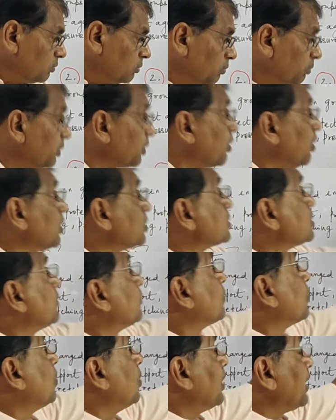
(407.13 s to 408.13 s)
because
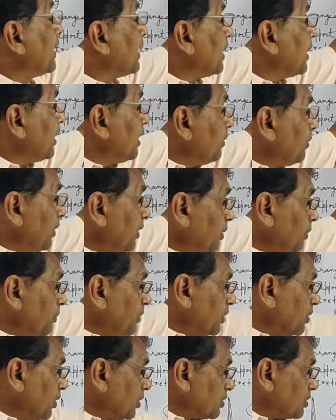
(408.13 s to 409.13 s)
of Sclerenchyma,
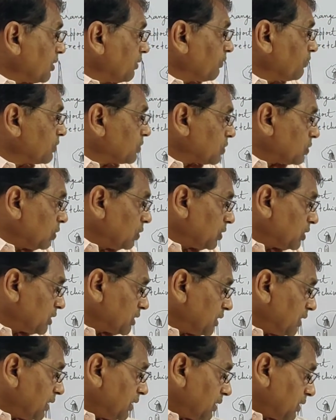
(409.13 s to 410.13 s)
because of stone
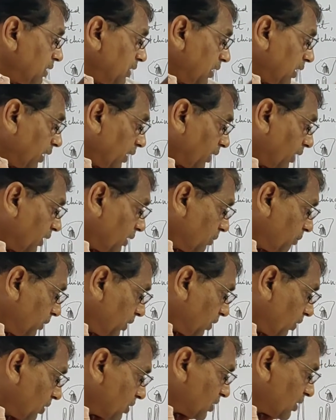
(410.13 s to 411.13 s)
cells, again
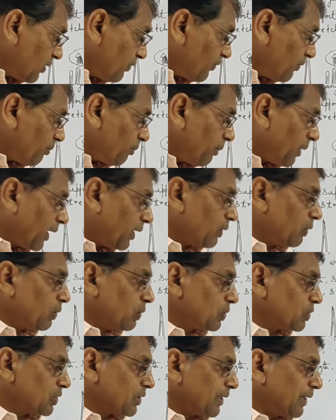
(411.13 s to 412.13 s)
because of
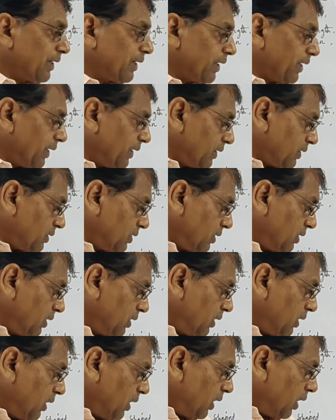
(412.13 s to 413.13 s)
macrosclerite.
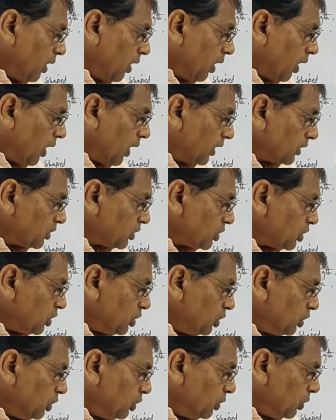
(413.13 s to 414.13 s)

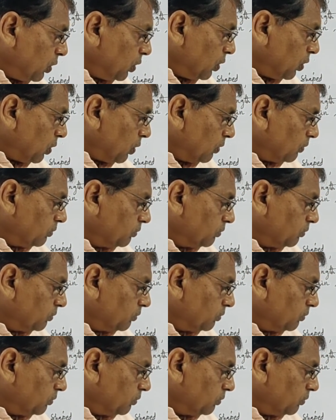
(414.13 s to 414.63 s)
Osteo